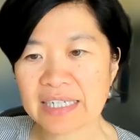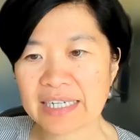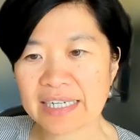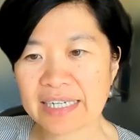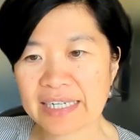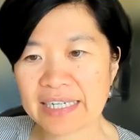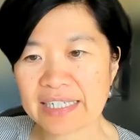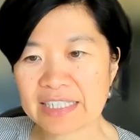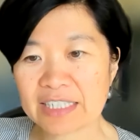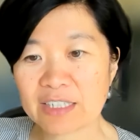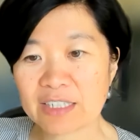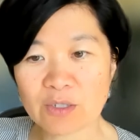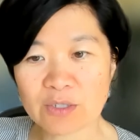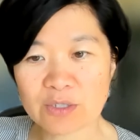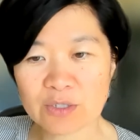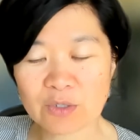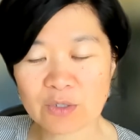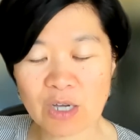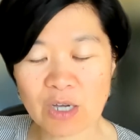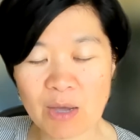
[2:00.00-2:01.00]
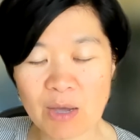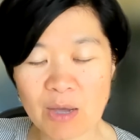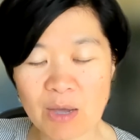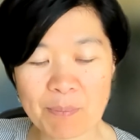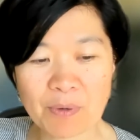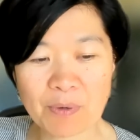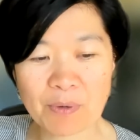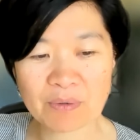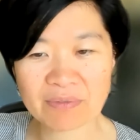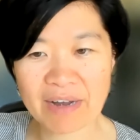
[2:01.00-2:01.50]
and he also a
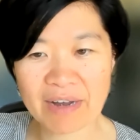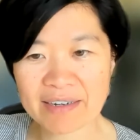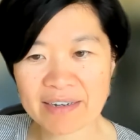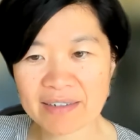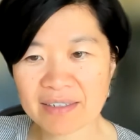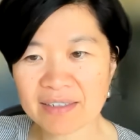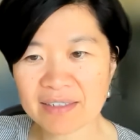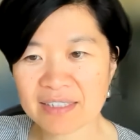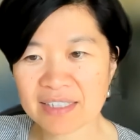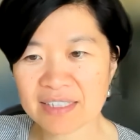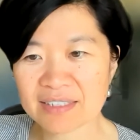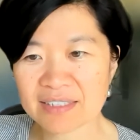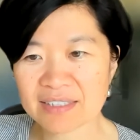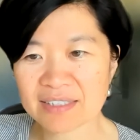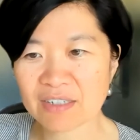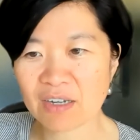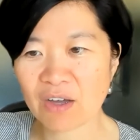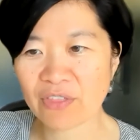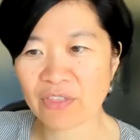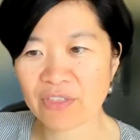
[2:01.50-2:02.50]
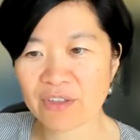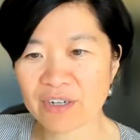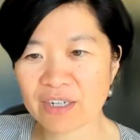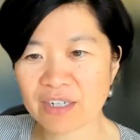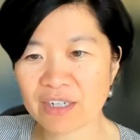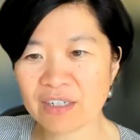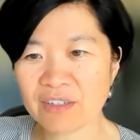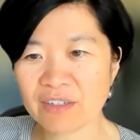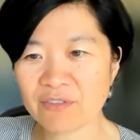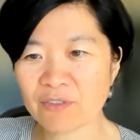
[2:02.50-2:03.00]
book writer. He's an
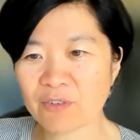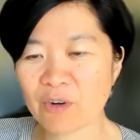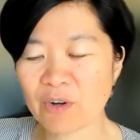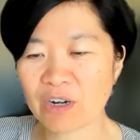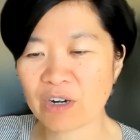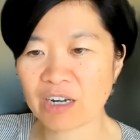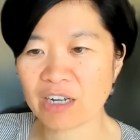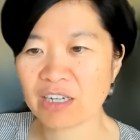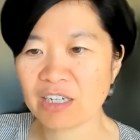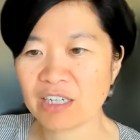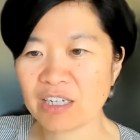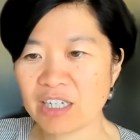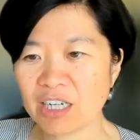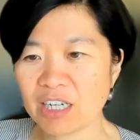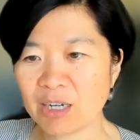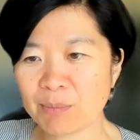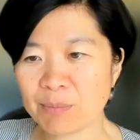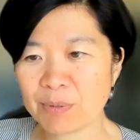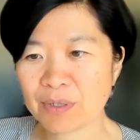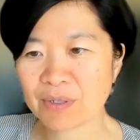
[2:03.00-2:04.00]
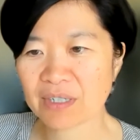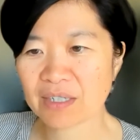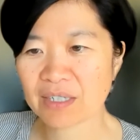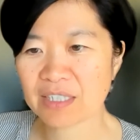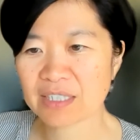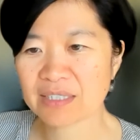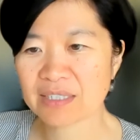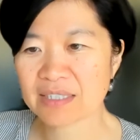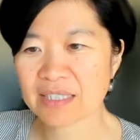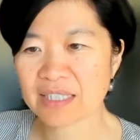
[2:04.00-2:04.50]
author for a book.
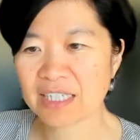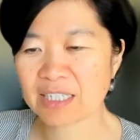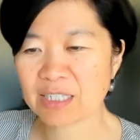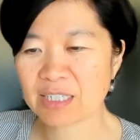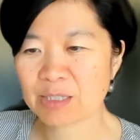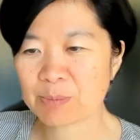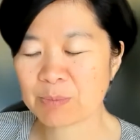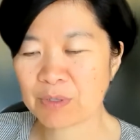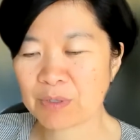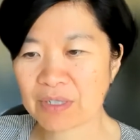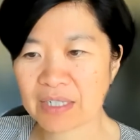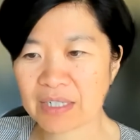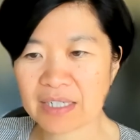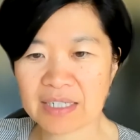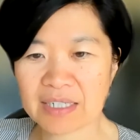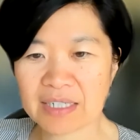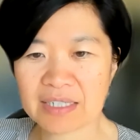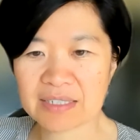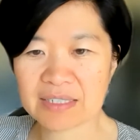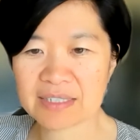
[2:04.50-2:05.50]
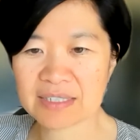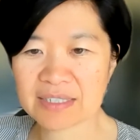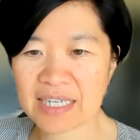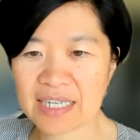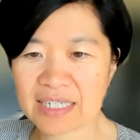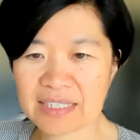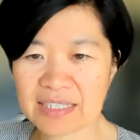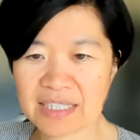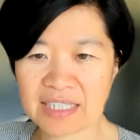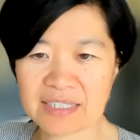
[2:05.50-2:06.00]
His latest book is the
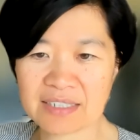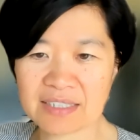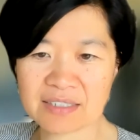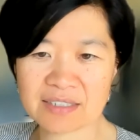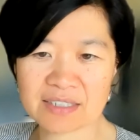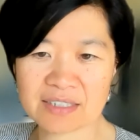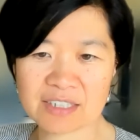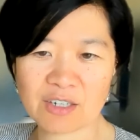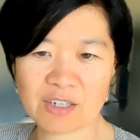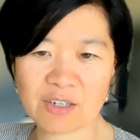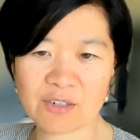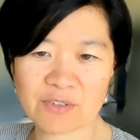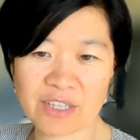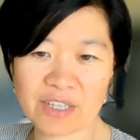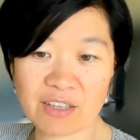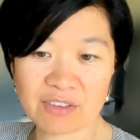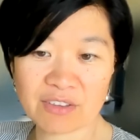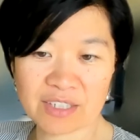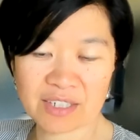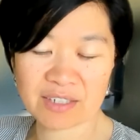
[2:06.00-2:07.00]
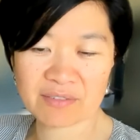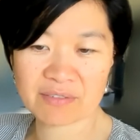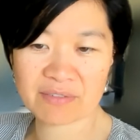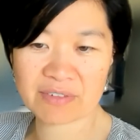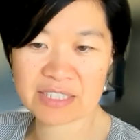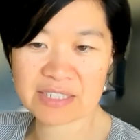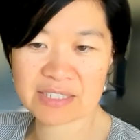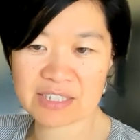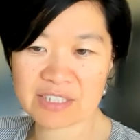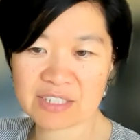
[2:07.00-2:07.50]
second edition of Healthcare
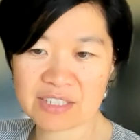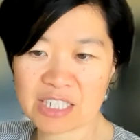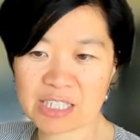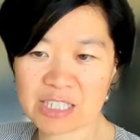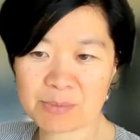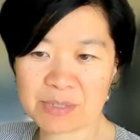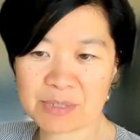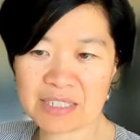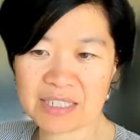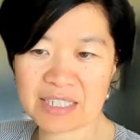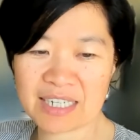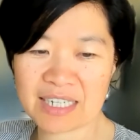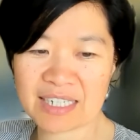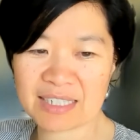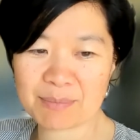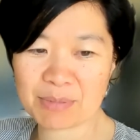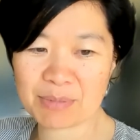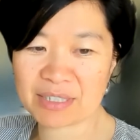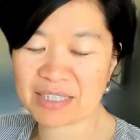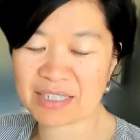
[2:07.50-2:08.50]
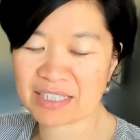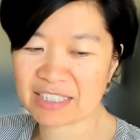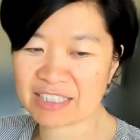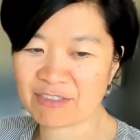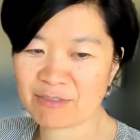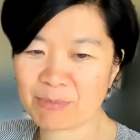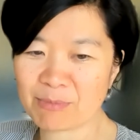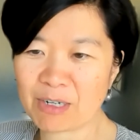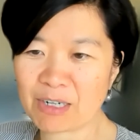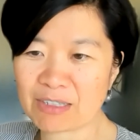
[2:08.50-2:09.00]
Risk Adjustment and
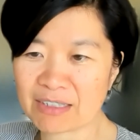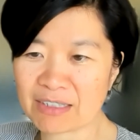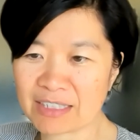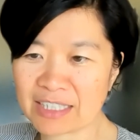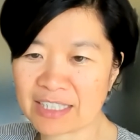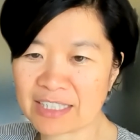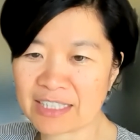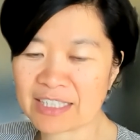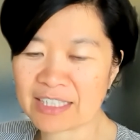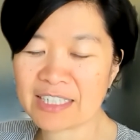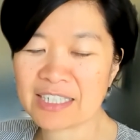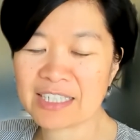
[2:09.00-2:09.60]
Predictive Modeling.